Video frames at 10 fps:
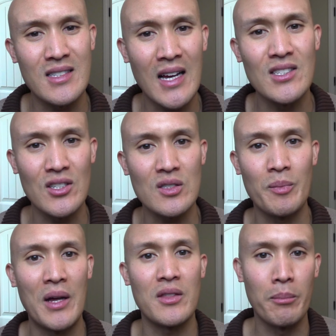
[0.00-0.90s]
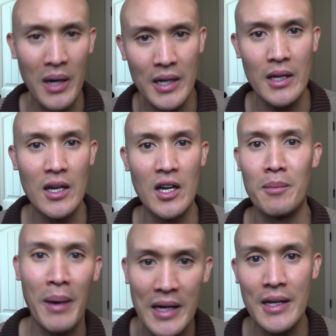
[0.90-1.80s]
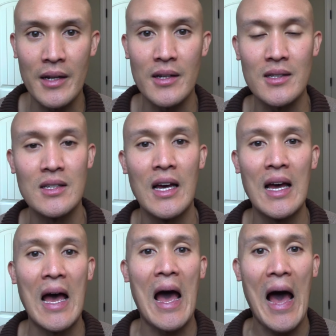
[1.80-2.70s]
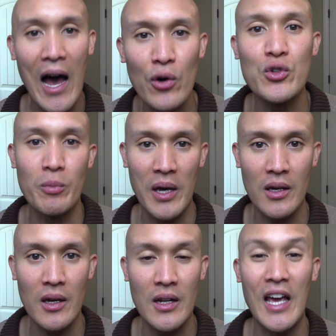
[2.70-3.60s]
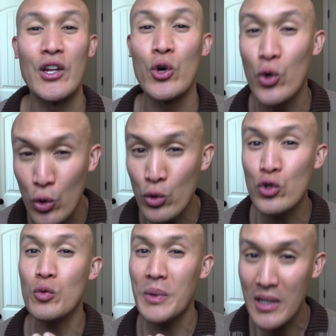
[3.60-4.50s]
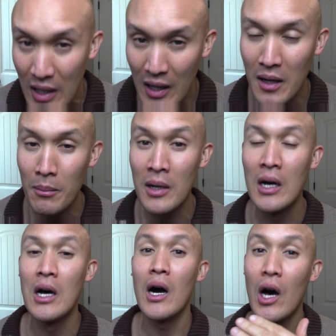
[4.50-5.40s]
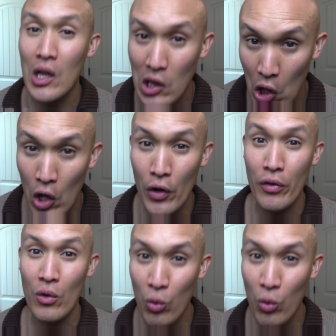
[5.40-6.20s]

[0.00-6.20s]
not just about the money and making it. It's how you make it and who you become along the